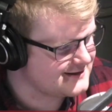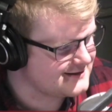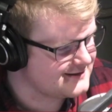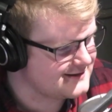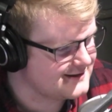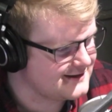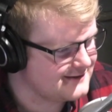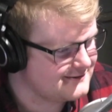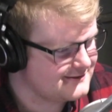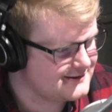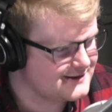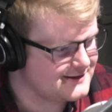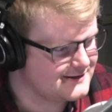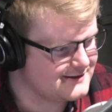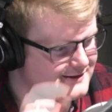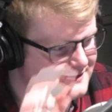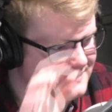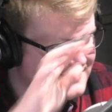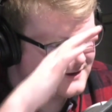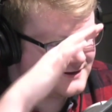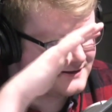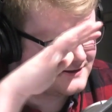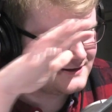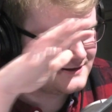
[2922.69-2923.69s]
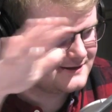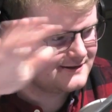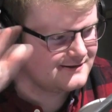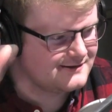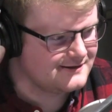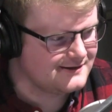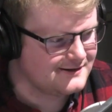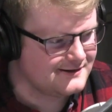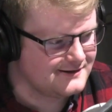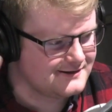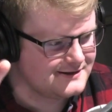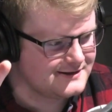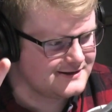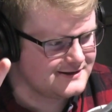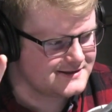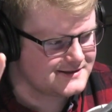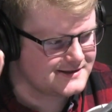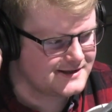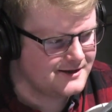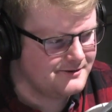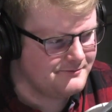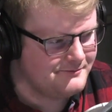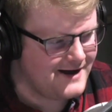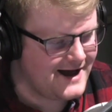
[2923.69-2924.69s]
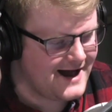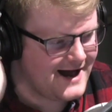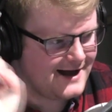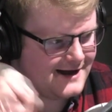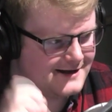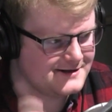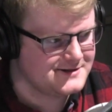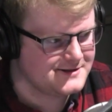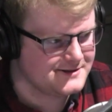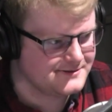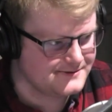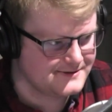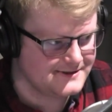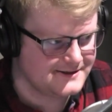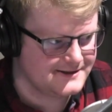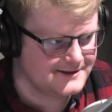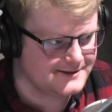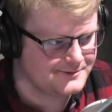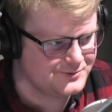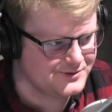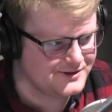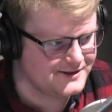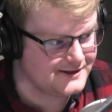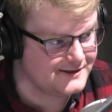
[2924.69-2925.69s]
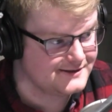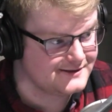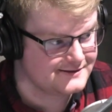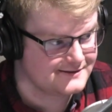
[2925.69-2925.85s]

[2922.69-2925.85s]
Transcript: they have like a thing that they sit on, they just come at you when you come in. It's